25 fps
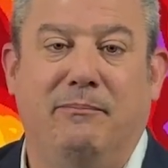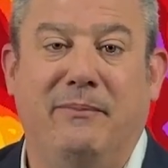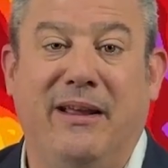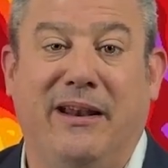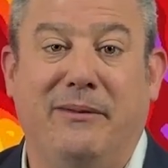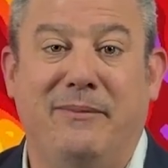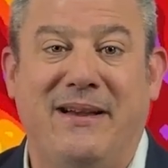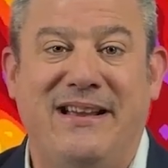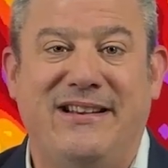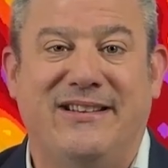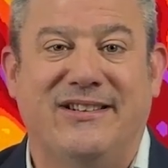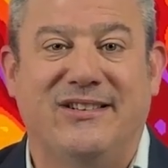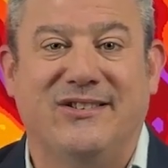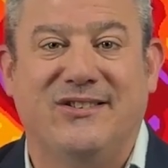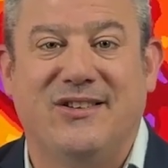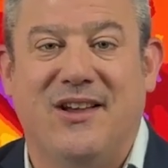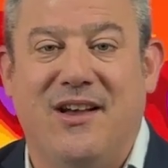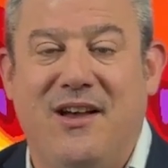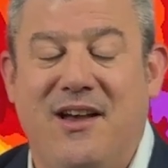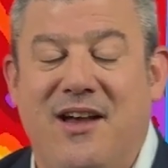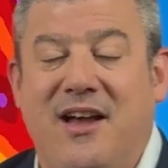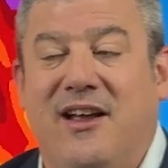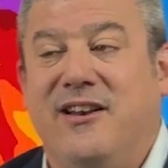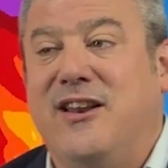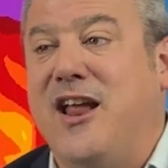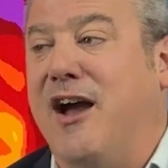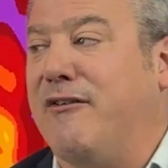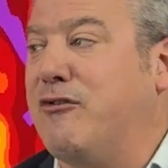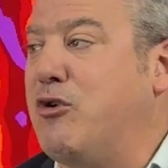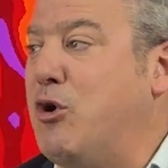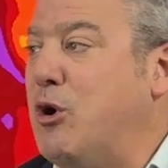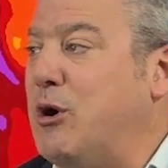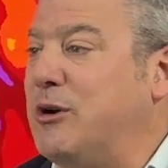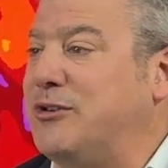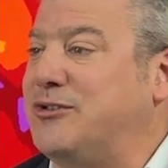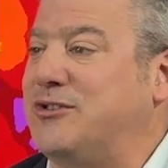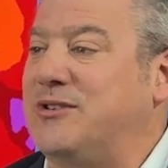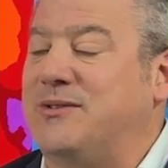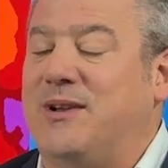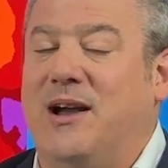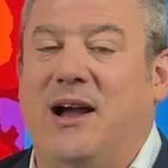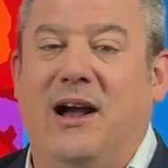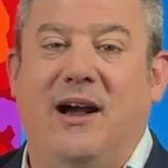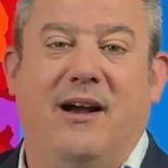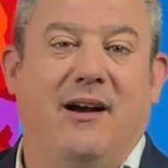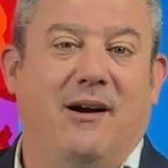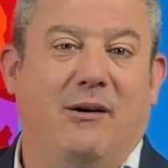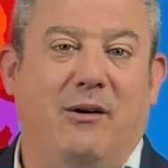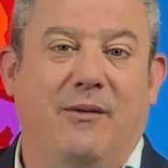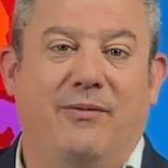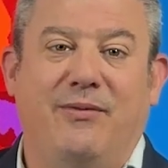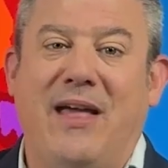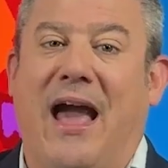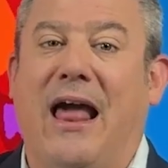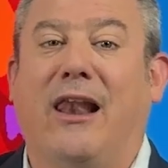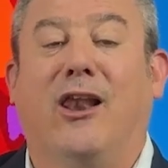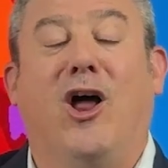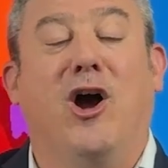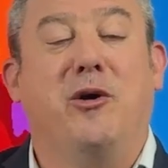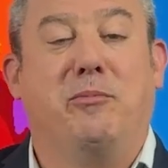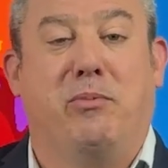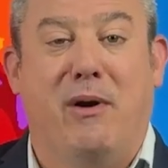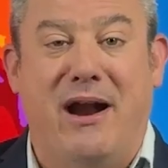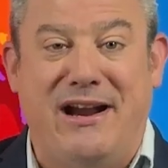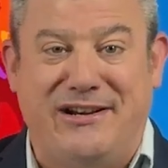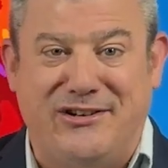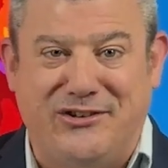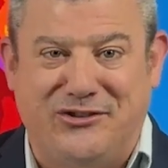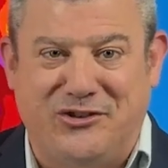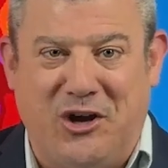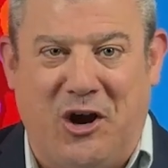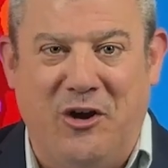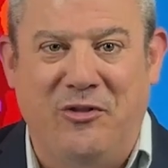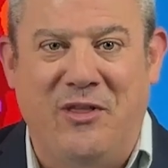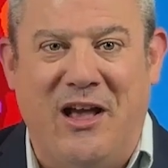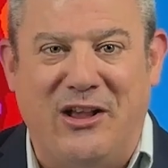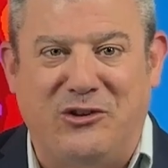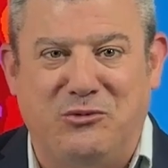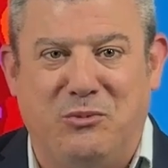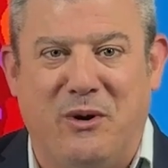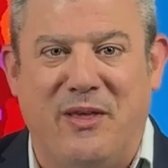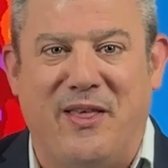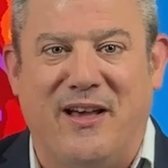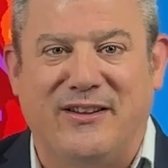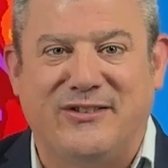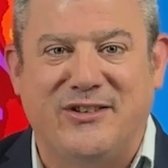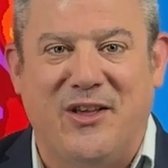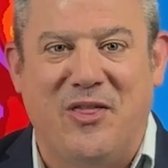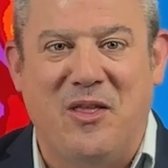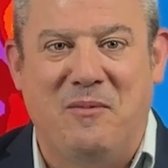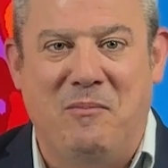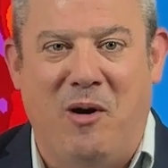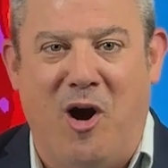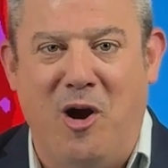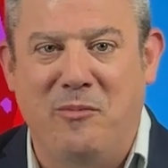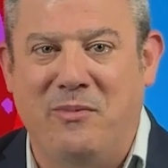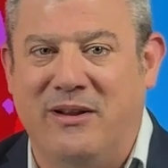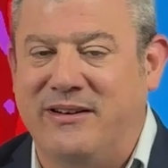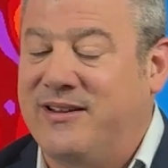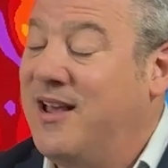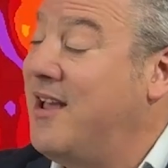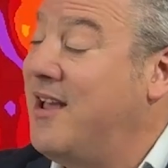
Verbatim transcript: millimeters. Now, of course, that low pressure zone that's with us at the moment,